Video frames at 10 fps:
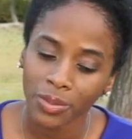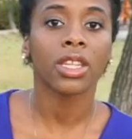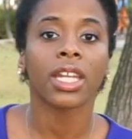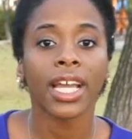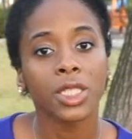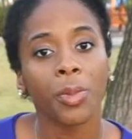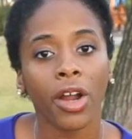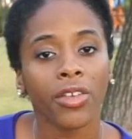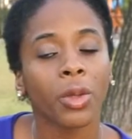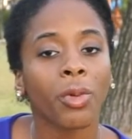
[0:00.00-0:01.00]
The next
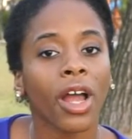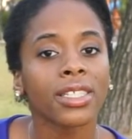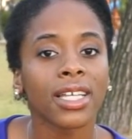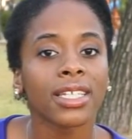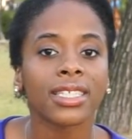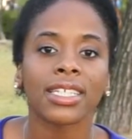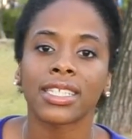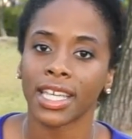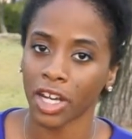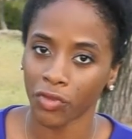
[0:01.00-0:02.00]
part of the process is
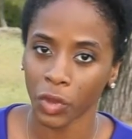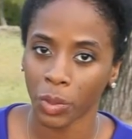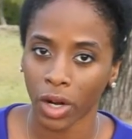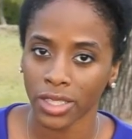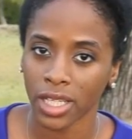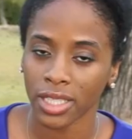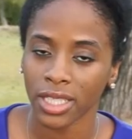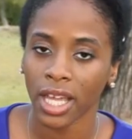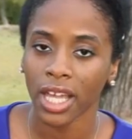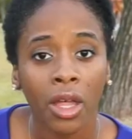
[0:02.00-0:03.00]
the interview
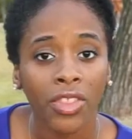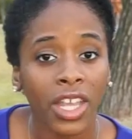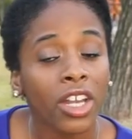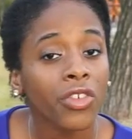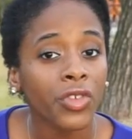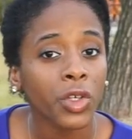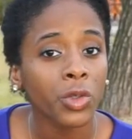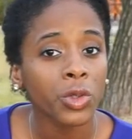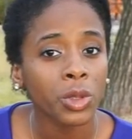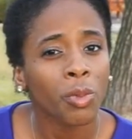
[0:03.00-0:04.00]
process. The
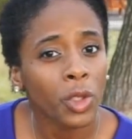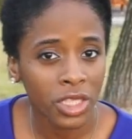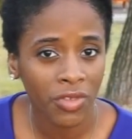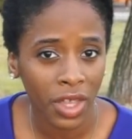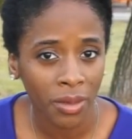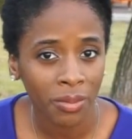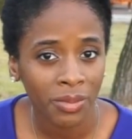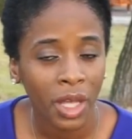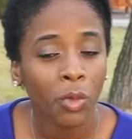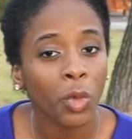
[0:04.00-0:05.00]
interviews, most of them,
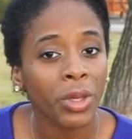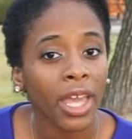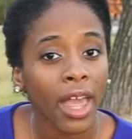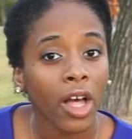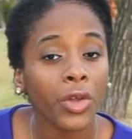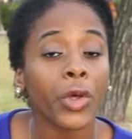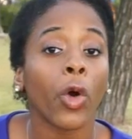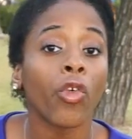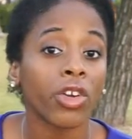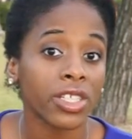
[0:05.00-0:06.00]
will be held
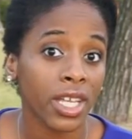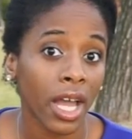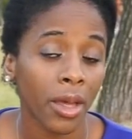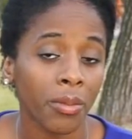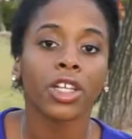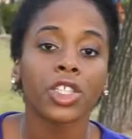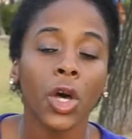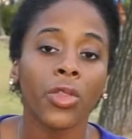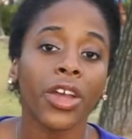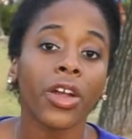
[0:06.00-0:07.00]
over Skype.
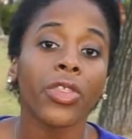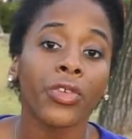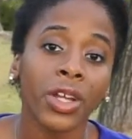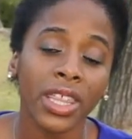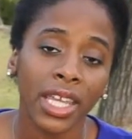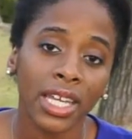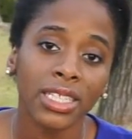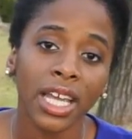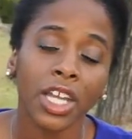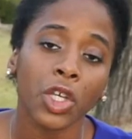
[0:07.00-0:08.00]
So there are 3 things
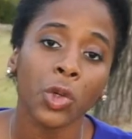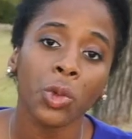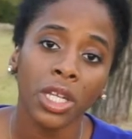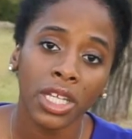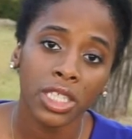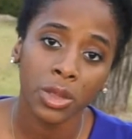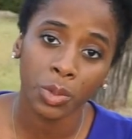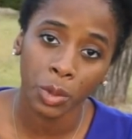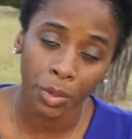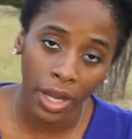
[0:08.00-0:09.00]
that you need to
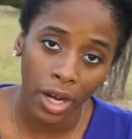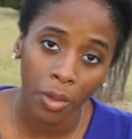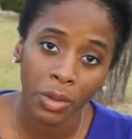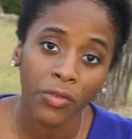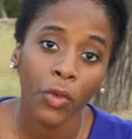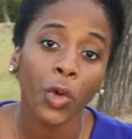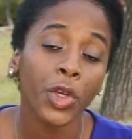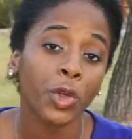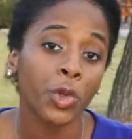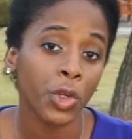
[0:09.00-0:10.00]
prepare before
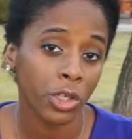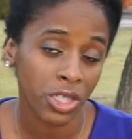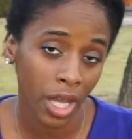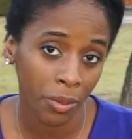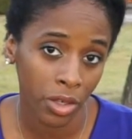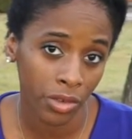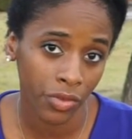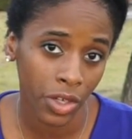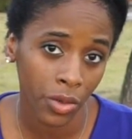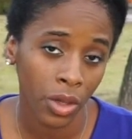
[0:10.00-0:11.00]
you do your Skype
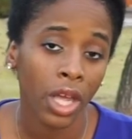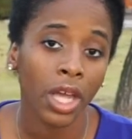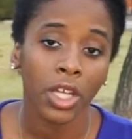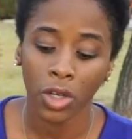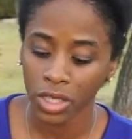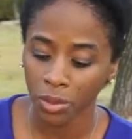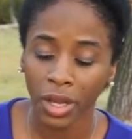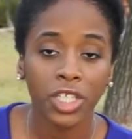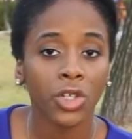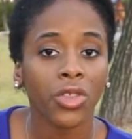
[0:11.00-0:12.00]
interview. You need to
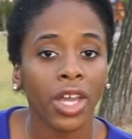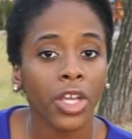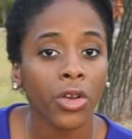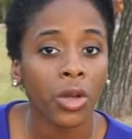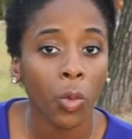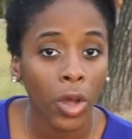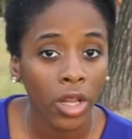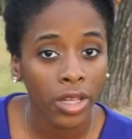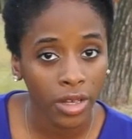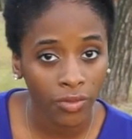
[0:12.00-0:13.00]
make sure that you're in a
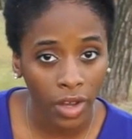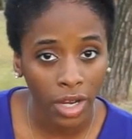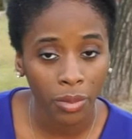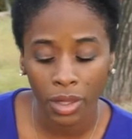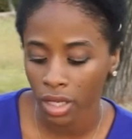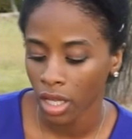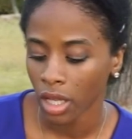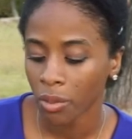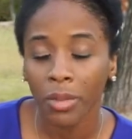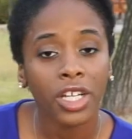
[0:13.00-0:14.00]
well-lit environment,
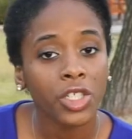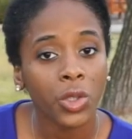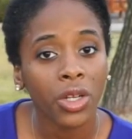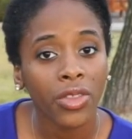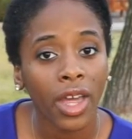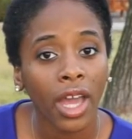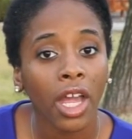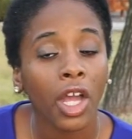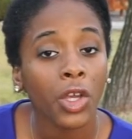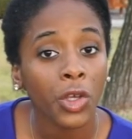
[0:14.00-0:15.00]
make sure that
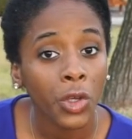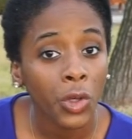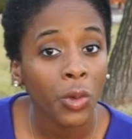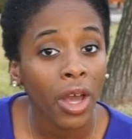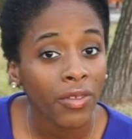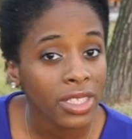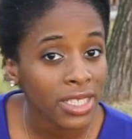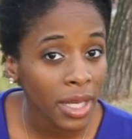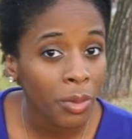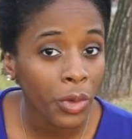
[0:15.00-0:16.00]
you have a
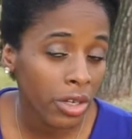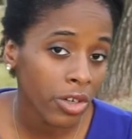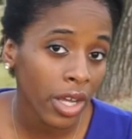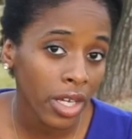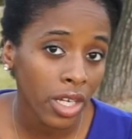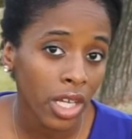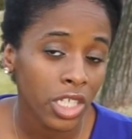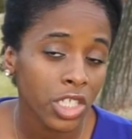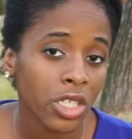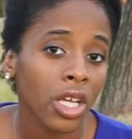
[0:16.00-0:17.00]
stable internet
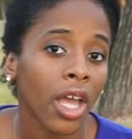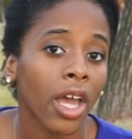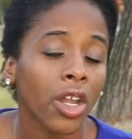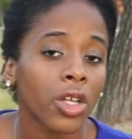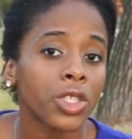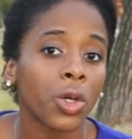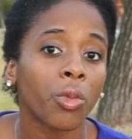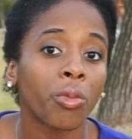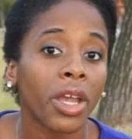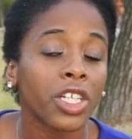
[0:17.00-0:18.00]
connection, and also
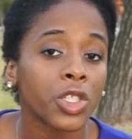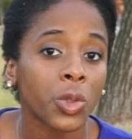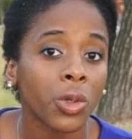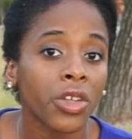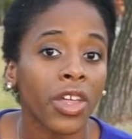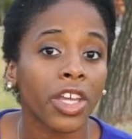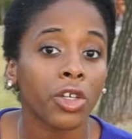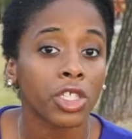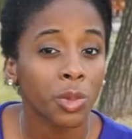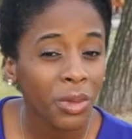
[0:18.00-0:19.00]
make sure that
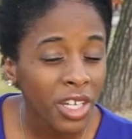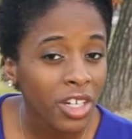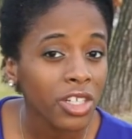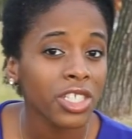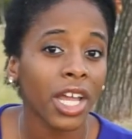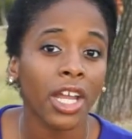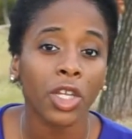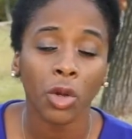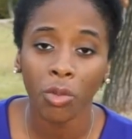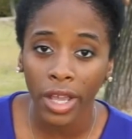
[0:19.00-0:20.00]
your speakers and
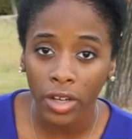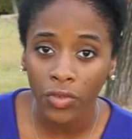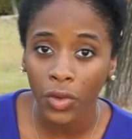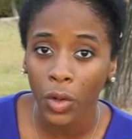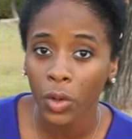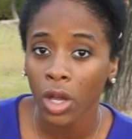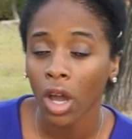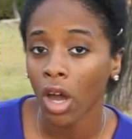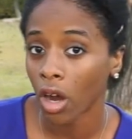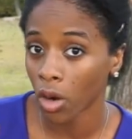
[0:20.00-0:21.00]
your microphone
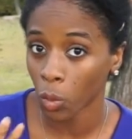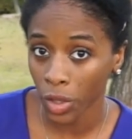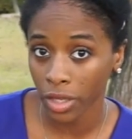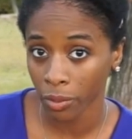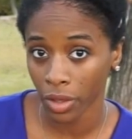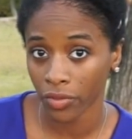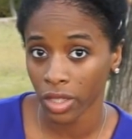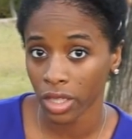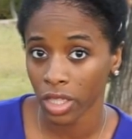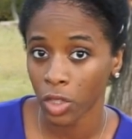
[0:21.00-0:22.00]
are working perfectly.